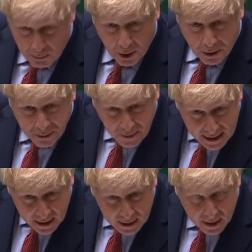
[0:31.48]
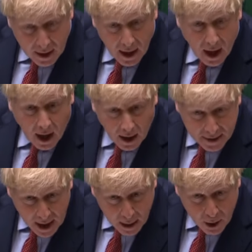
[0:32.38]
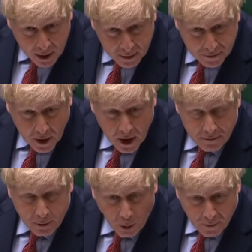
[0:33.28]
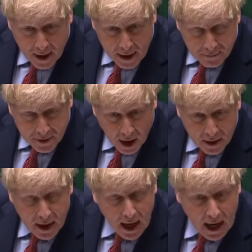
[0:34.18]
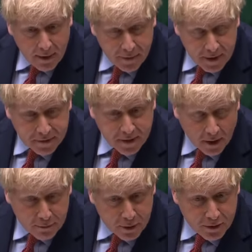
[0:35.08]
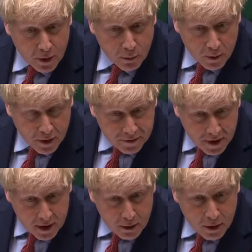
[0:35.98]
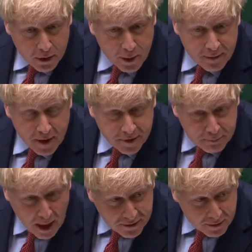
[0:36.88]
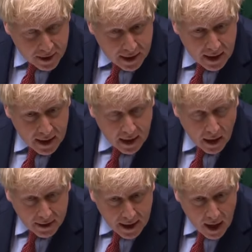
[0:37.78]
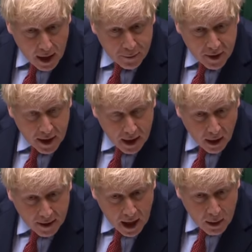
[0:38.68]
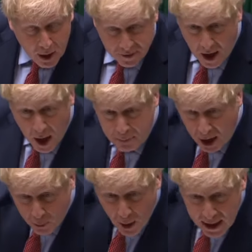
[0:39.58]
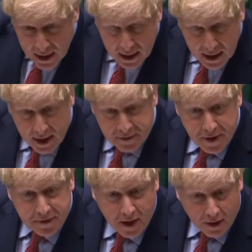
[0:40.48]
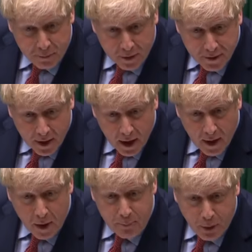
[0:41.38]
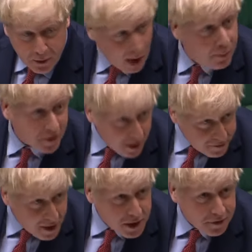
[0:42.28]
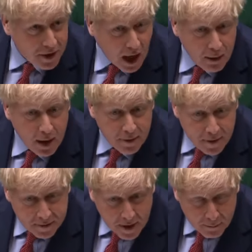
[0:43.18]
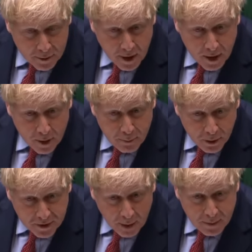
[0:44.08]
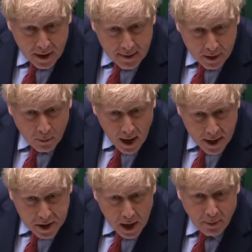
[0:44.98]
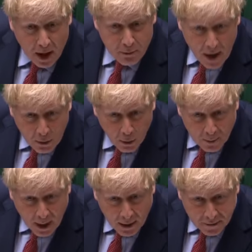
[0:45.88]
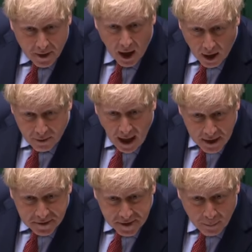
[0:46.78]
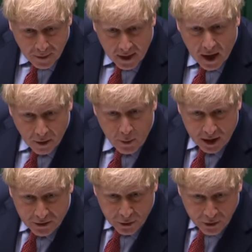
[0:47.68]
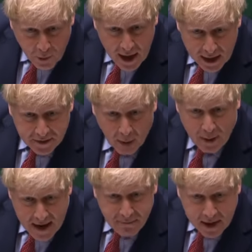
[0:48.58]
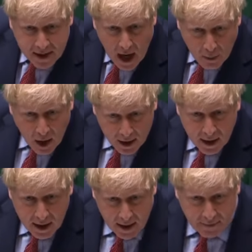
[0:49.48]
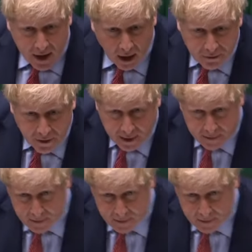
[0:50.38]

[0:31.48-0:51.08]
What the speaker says: want to thank our care workers for what they have done, and this government will continue to invest massively in our care homes, in our care workers. And by the way, it's this government that put up, as I said just now, this government that put up the living wage by record amounts. And that is something that we can do directly to help every care worker in the country.